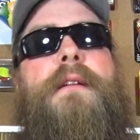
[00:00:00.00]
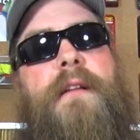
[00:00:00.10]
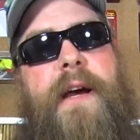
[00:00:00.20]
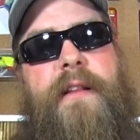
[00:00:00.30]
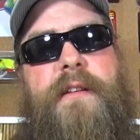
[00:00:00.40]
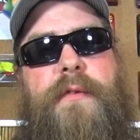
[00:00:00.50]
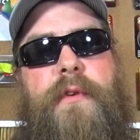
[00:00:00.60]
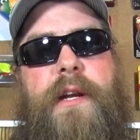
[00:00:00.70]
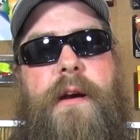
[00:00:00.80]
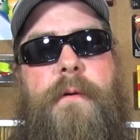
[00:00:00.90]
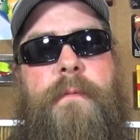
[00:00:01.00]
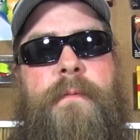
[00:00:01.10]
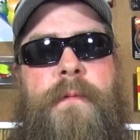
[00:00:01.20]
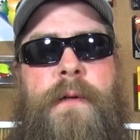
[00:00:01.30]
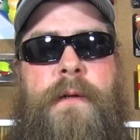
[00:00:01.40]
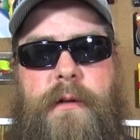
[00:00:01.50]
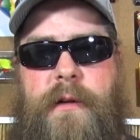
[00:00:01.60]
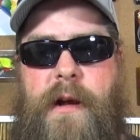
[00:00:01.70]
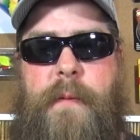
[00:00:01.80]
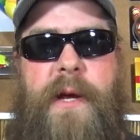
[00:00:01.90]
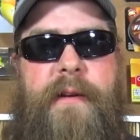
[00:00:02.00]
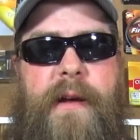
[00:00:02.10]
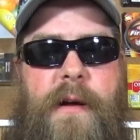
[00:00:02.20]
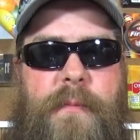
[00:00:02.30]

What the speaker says: Like this video, comment down